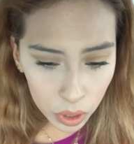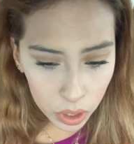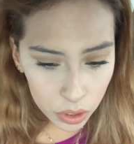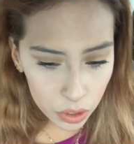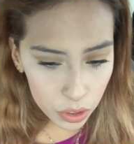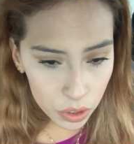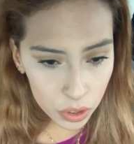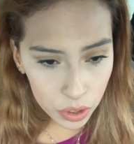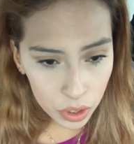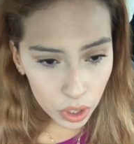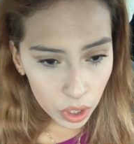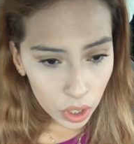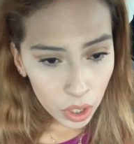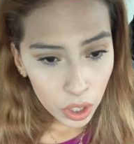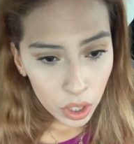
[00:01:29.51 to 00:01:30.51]
It's just
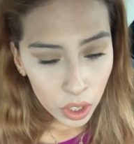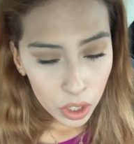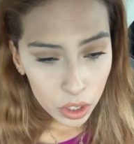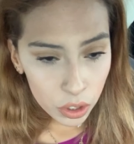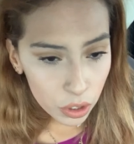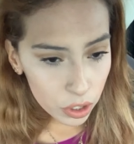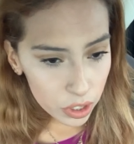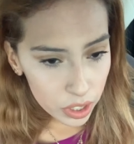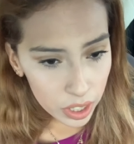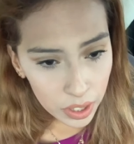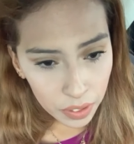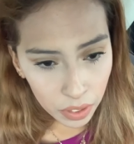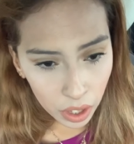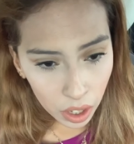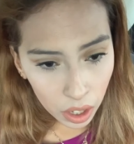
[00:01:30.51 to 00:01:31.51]
you're
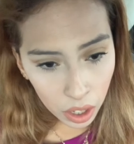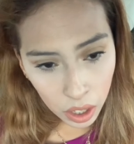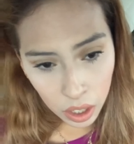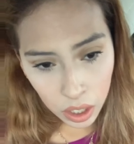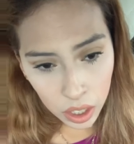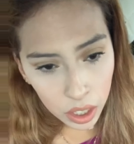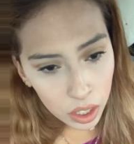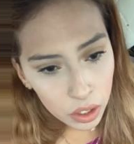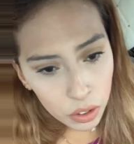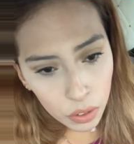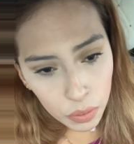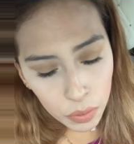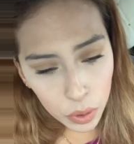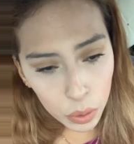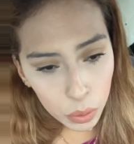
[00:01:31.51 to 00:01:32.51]
sitting there eating your
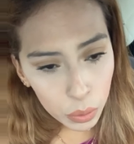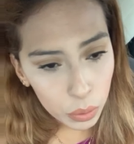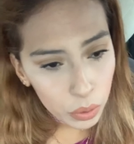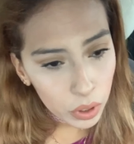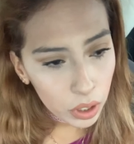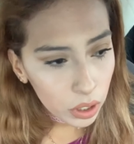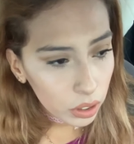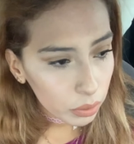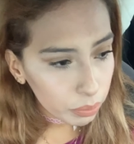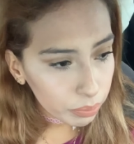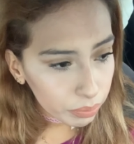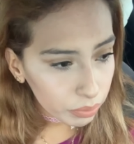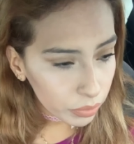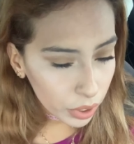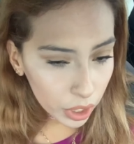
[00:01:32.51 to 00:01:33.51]
food.
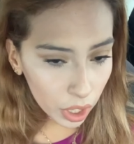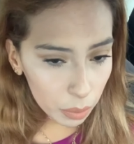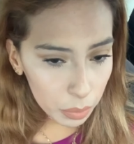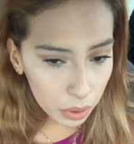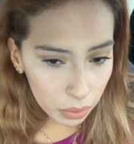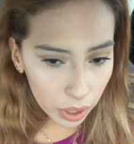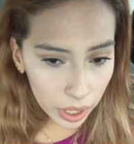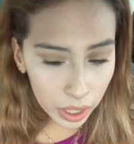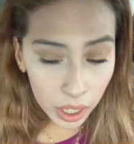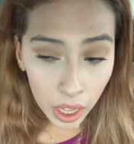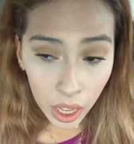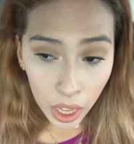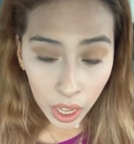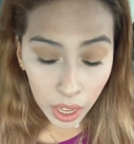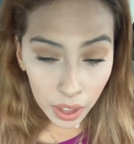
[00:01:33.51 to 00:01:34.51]
Yummy, right?
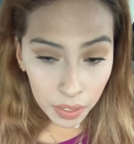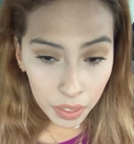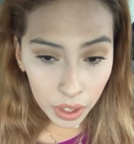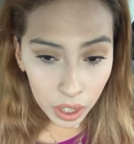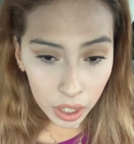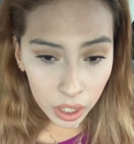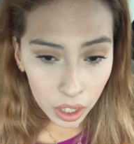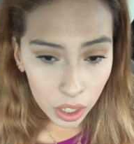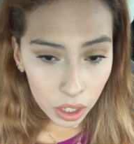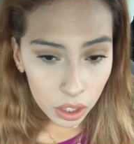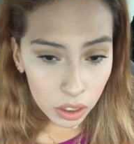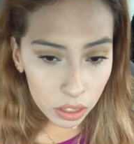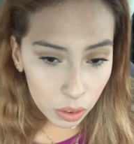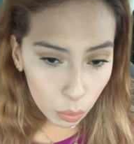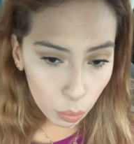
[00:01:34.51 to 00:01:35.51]
And then
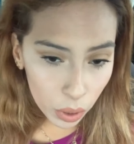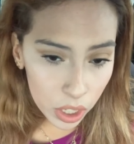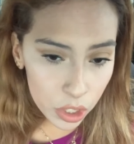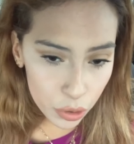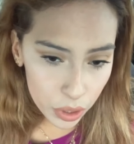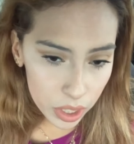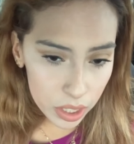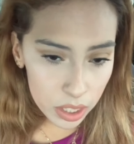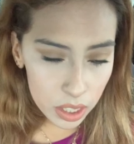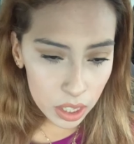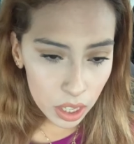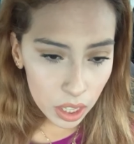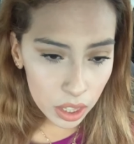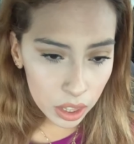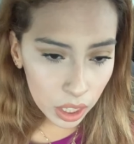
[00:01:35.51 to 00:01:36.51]
the waitress,
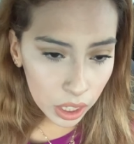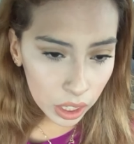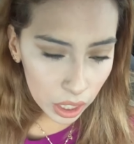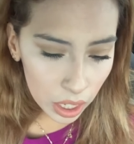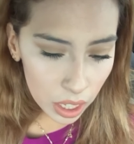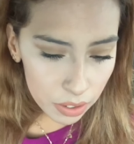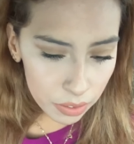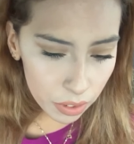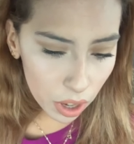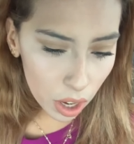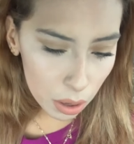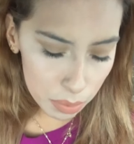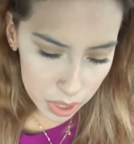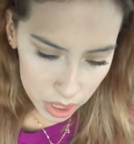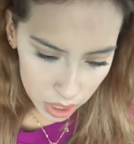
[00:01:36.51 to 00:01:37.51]
they live
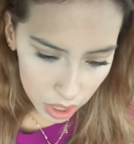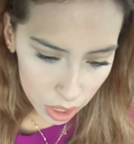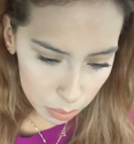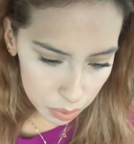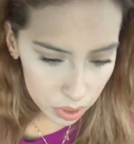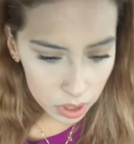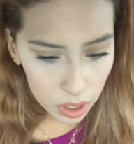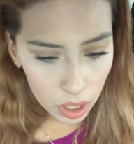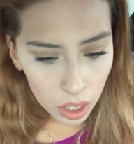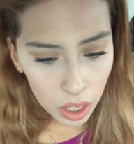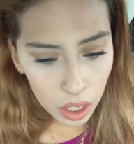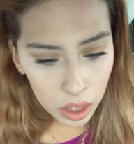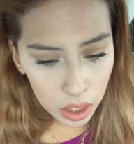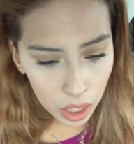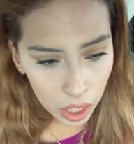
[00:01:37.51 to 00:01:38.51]
up tips.
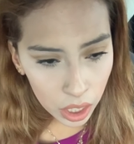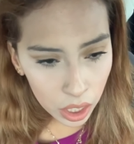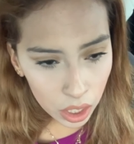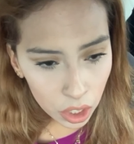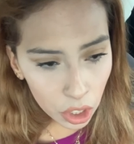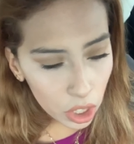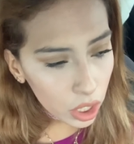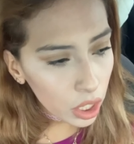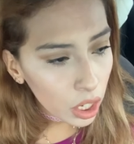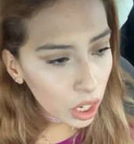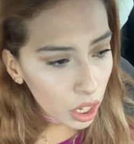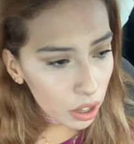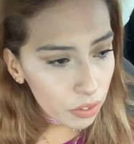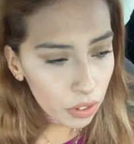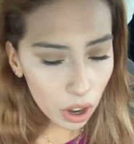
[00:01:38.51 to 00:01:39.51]
They literally
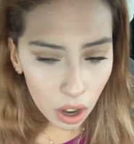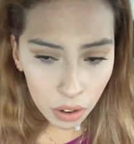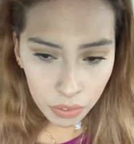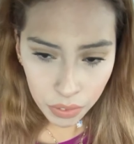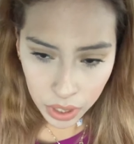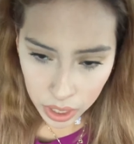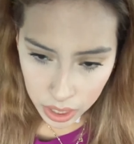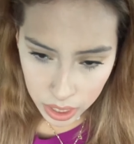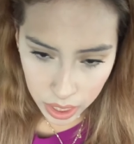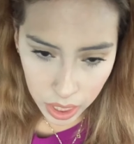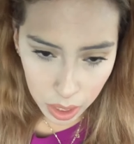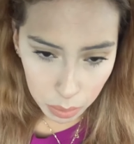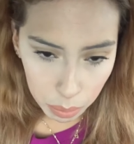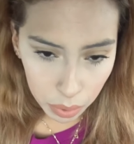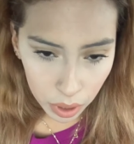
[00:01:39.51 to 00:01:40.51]
live off a tip.